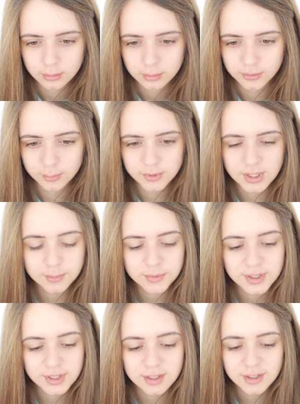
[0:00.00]
Sometimes
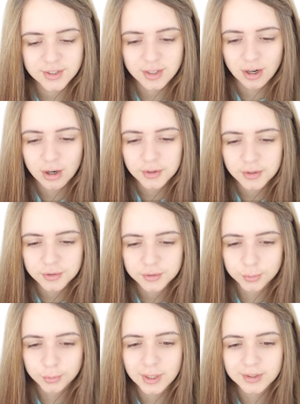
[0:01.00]
it is harder
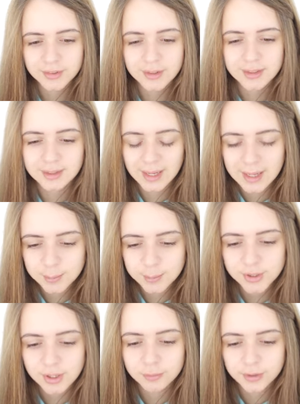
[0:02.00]
to write the
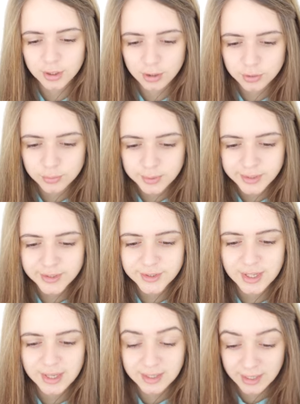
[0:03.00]
names of the countries
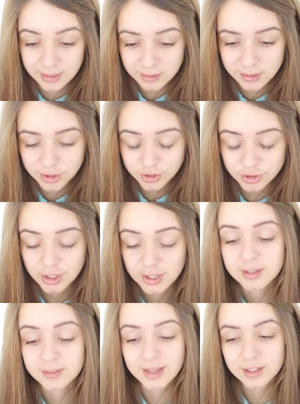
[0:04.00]
in English
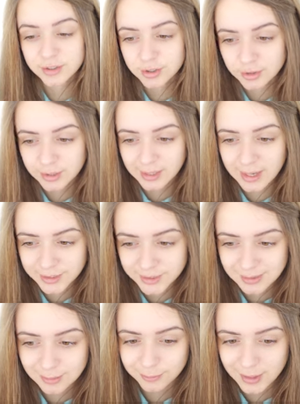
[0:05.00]
than to guess
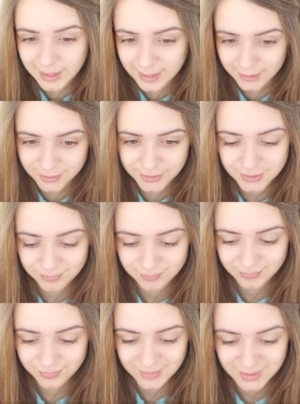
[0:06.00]
the flags.
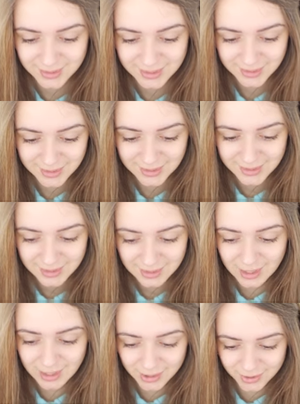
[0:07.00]

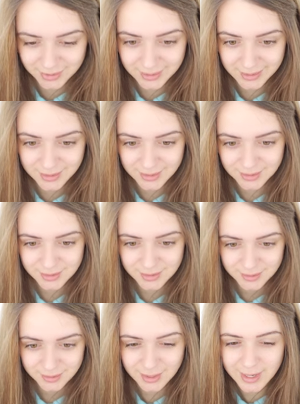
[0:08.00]
Ireland,
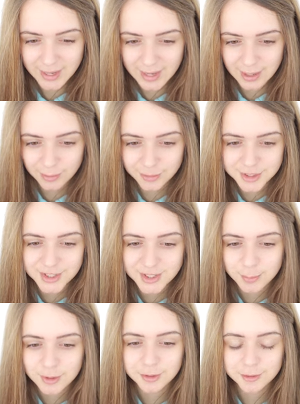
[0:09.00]
they have a
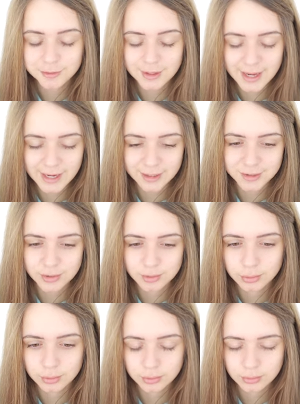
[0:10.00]
similar flag
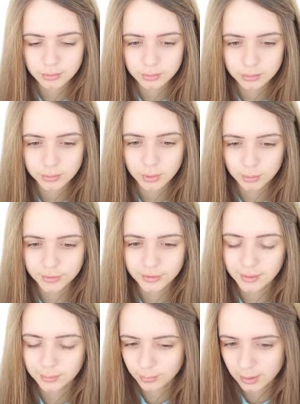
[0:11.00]
to Côte
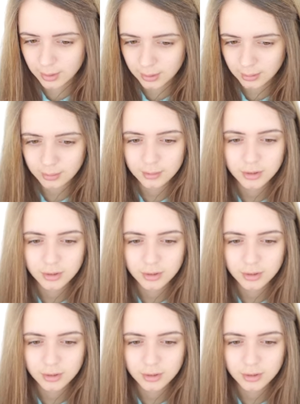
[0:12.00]
d'Ivoire.